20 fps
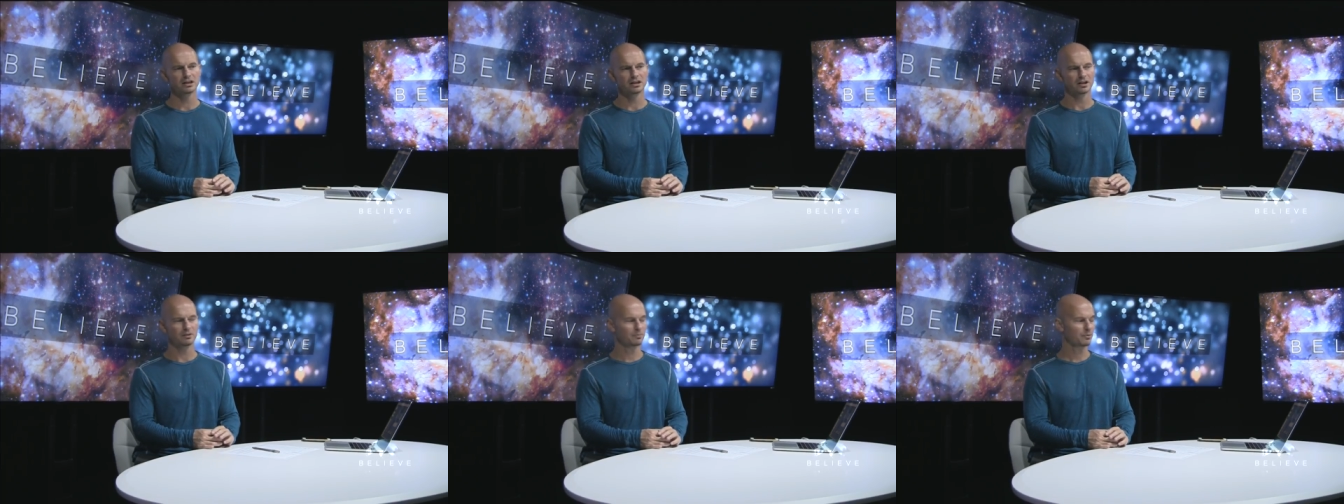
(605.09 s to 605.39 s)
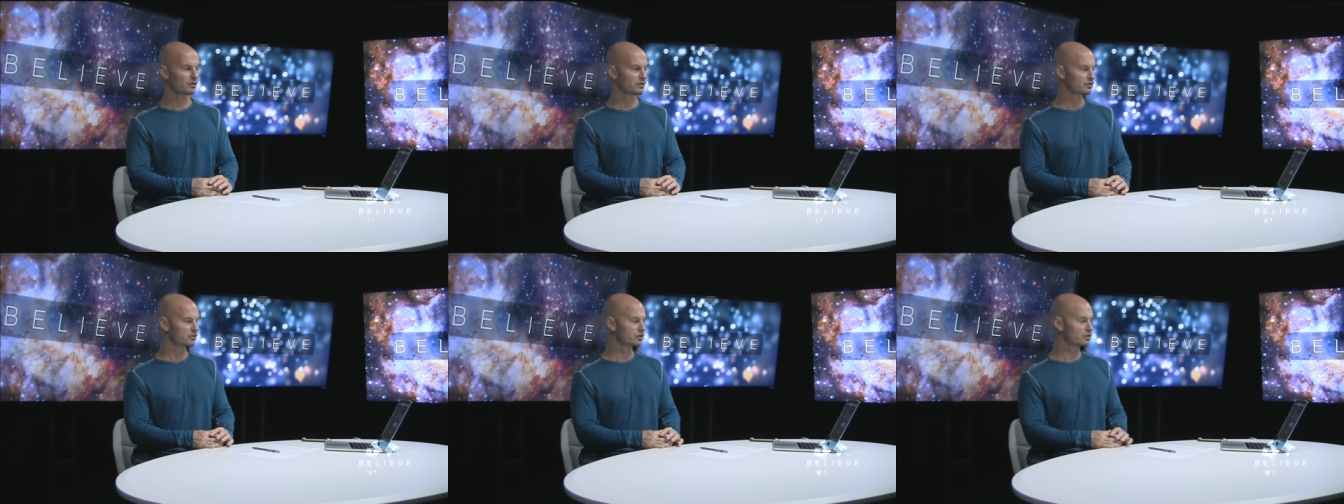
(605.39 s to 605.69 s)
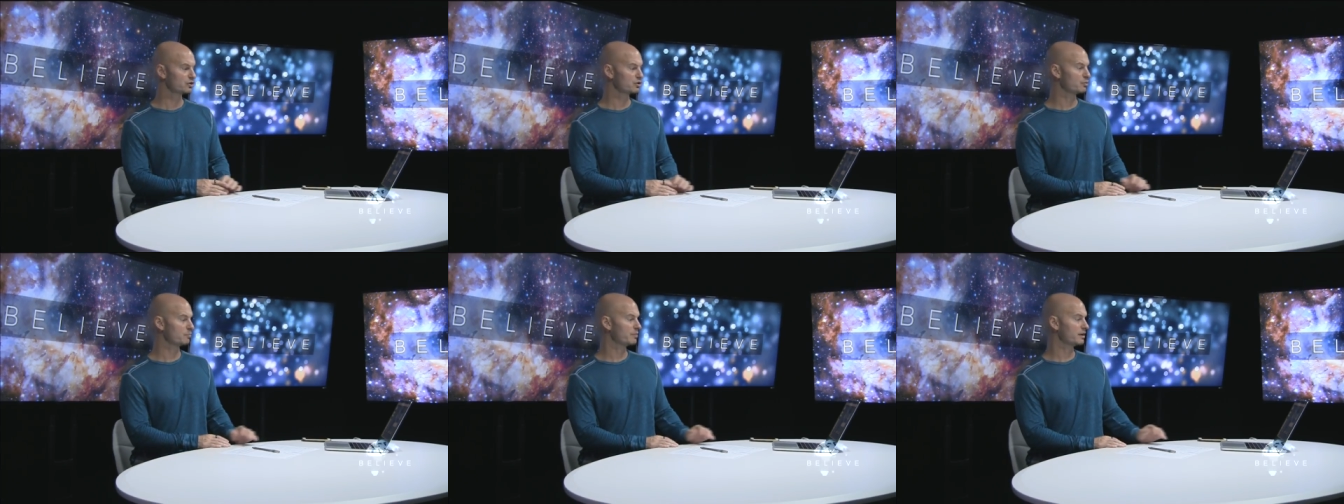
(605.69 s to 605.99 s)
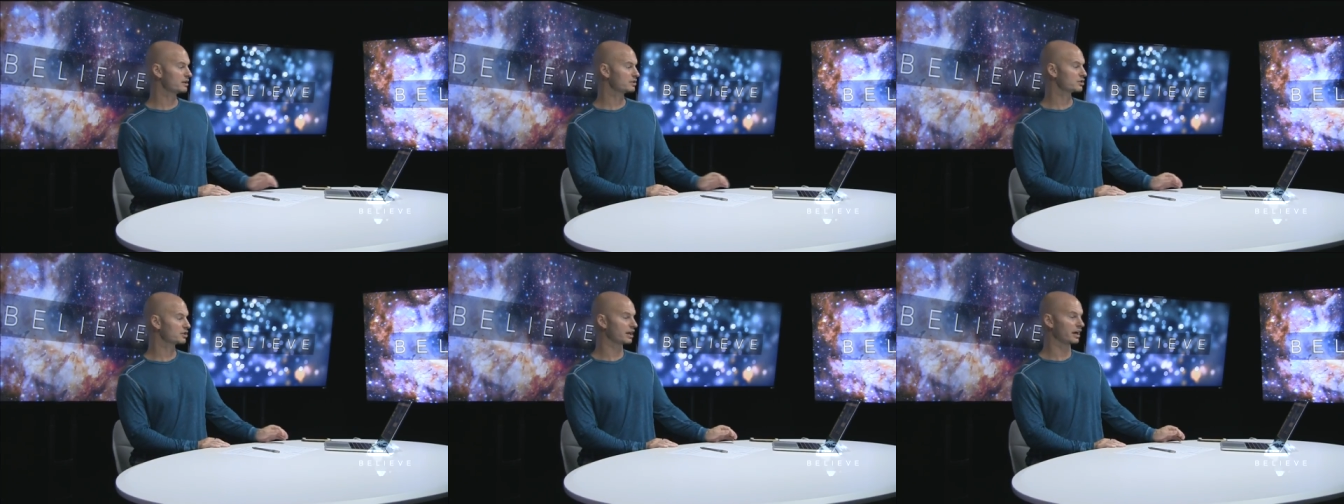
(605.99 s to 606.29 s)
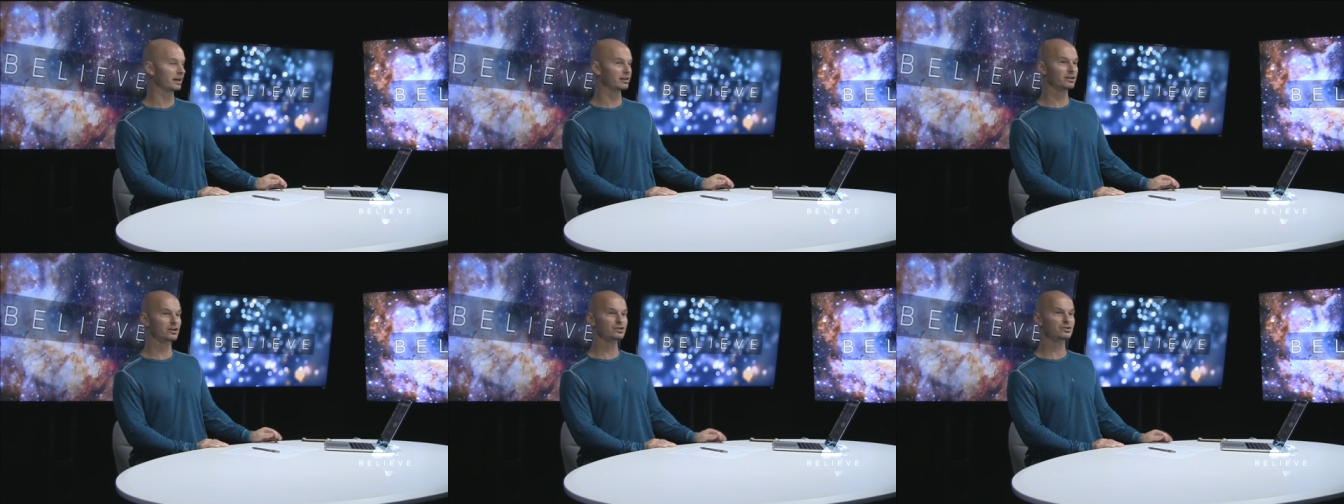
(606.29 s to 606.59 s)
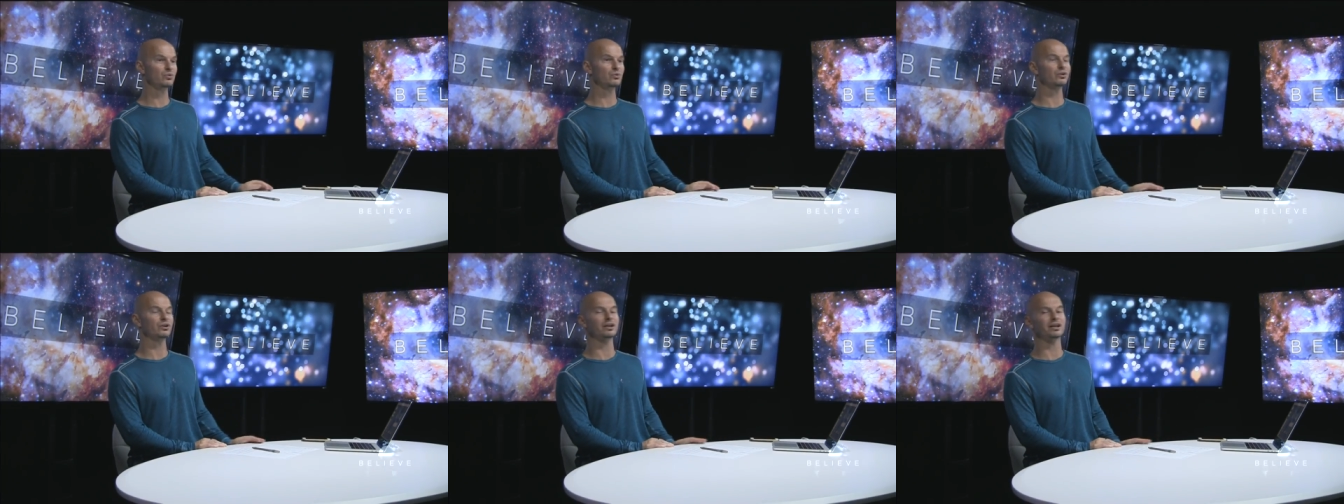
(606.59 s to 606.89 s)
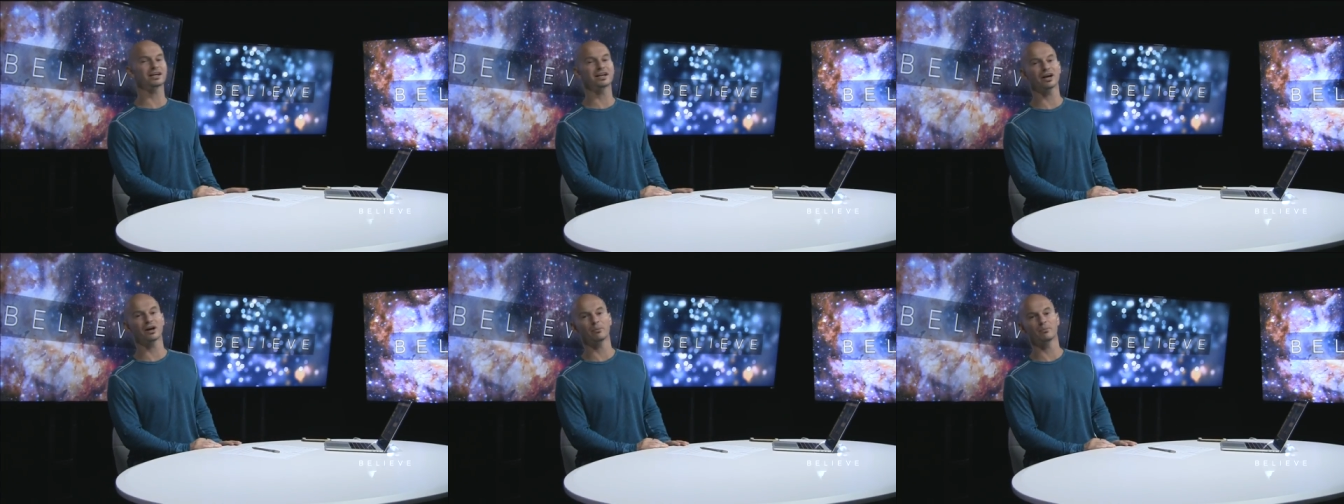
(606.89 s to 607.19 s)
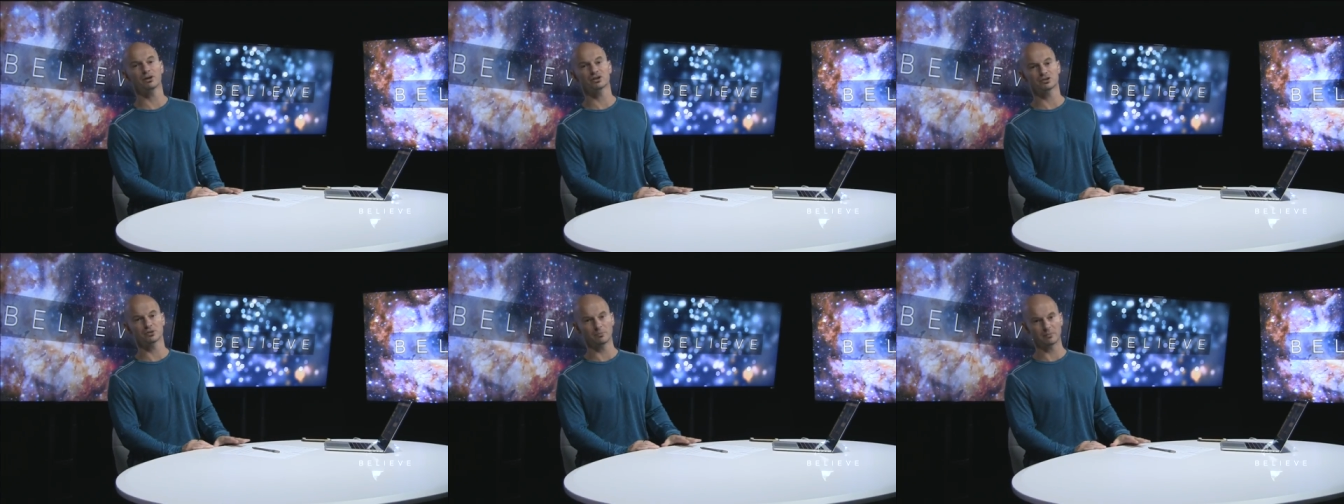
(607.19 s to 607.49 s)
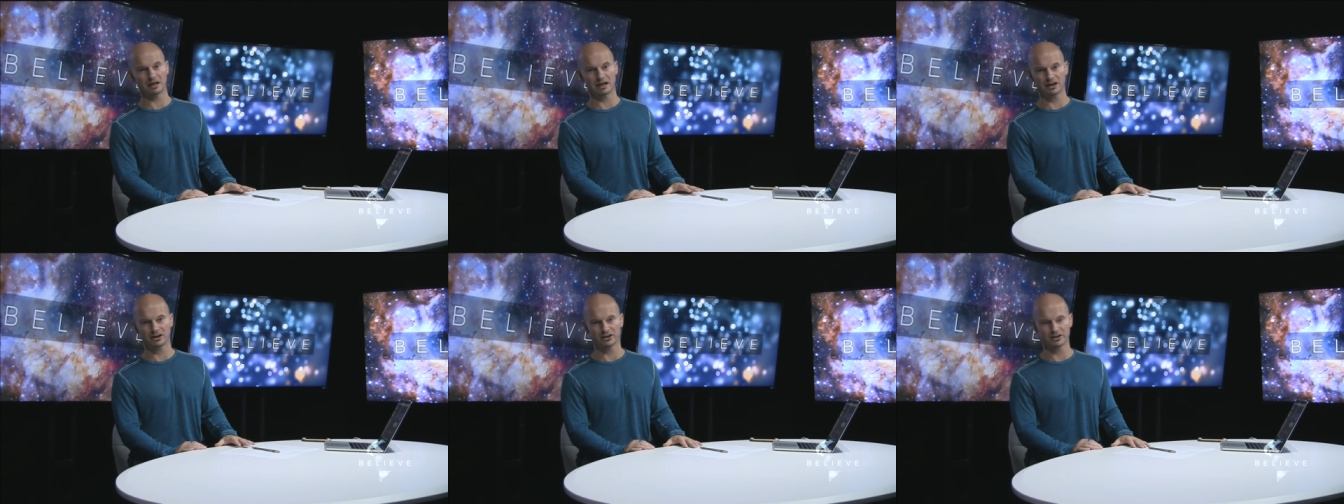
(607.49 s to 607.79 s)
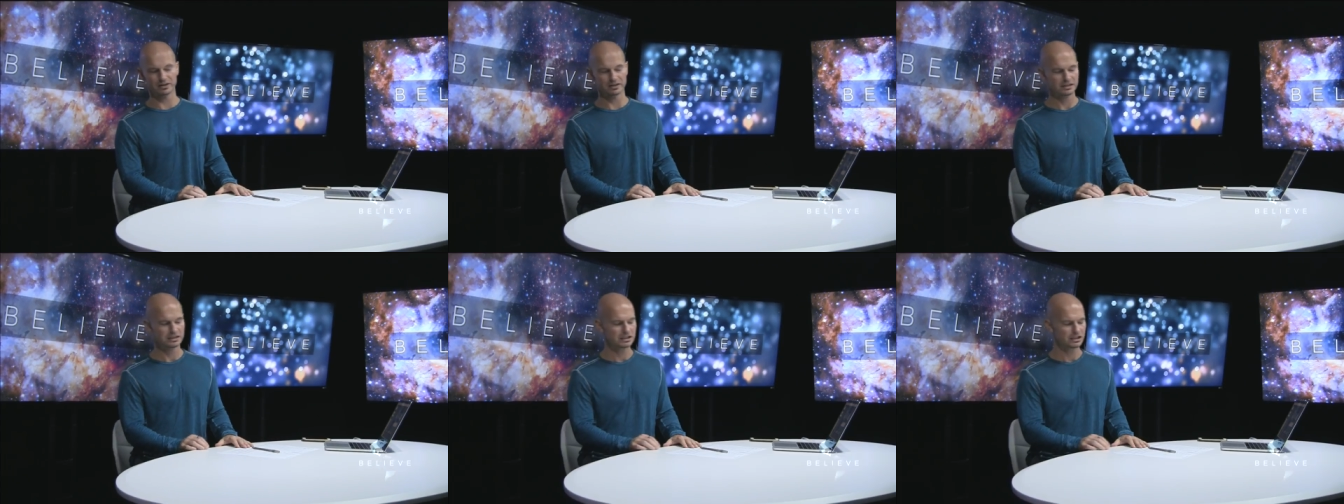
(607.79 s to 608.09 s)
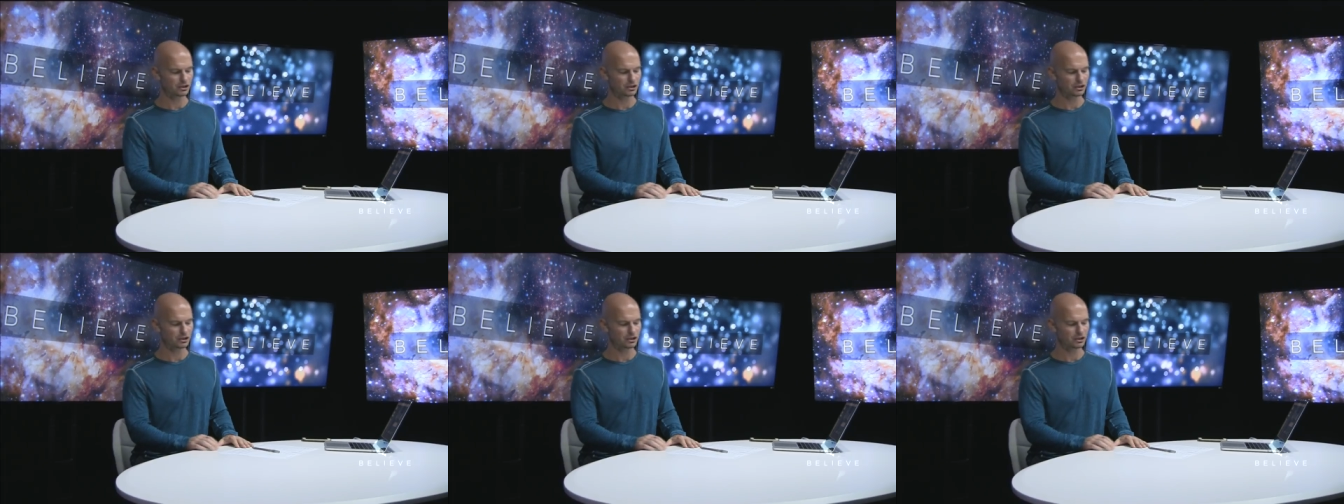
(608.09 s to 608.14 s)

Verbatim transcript: the person you bitch at doesn't really care much about it.